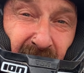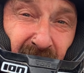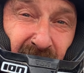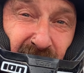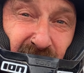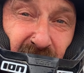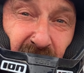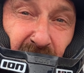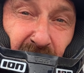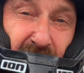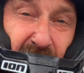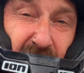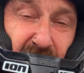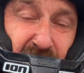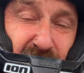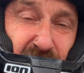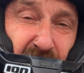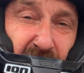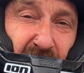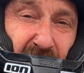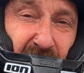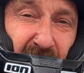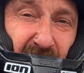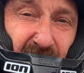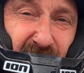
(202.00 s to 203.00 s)
So I'm going to
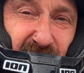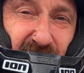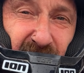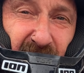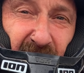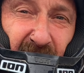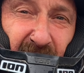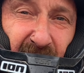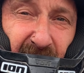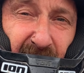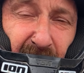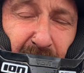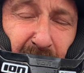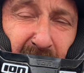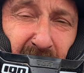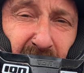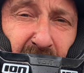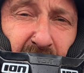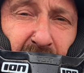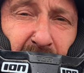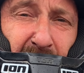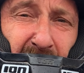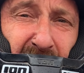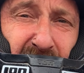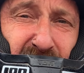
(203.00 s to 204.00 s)
try that today. Give me
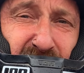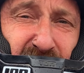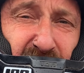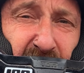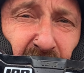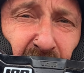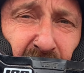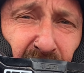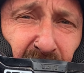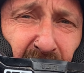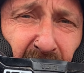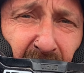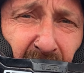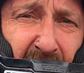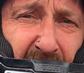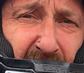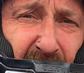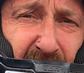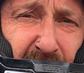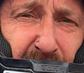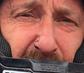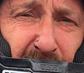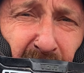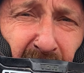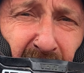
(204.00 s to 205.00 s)
comments on that
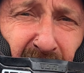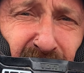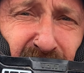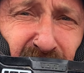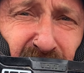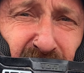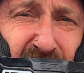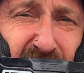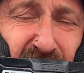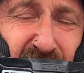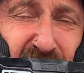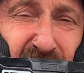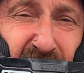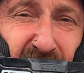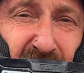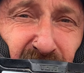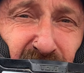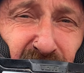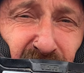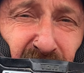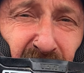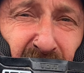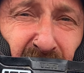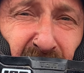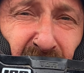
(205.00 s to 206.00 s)
compared to the
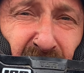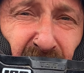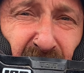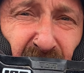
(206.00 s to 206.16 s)
60.